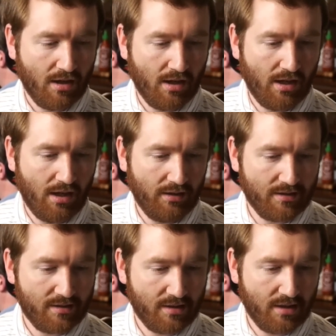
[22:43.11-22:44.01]

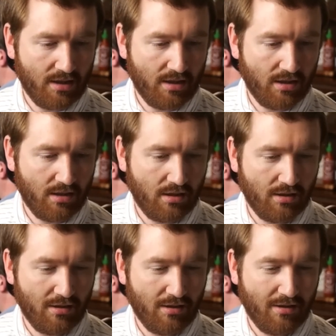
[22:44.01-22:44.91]
Let's see.
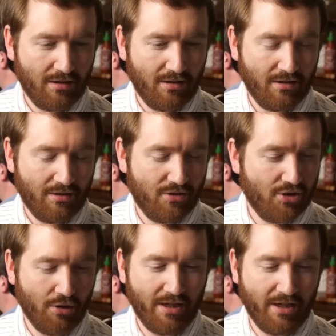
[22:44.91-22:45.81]

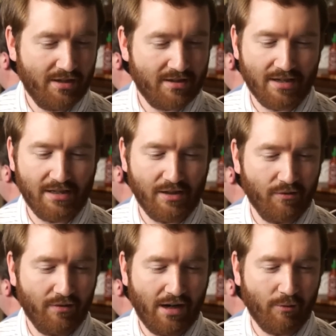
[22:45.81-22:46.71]
Joe Kidd says
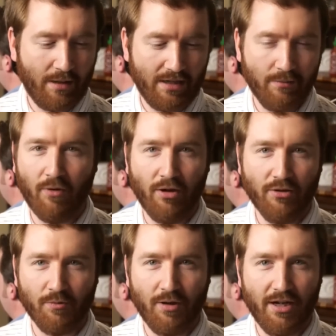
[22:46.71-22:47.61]
here, I remind him of
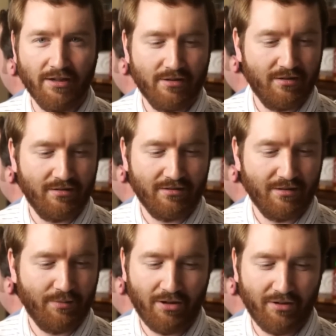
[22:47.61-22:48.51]
Walter White.
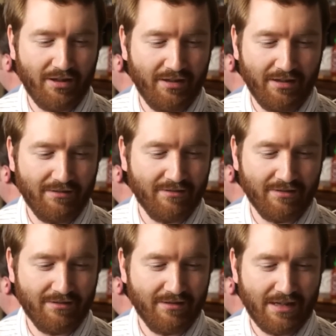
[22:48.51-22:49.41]
Apparently,
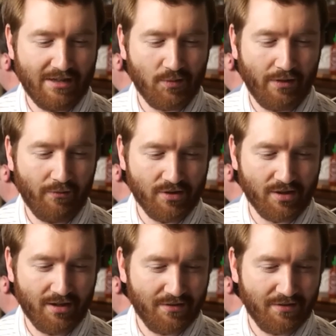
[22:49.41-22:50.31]
that's what everyone
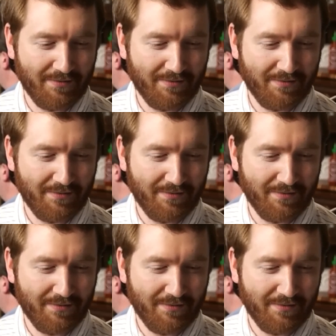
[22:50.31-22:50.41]
says.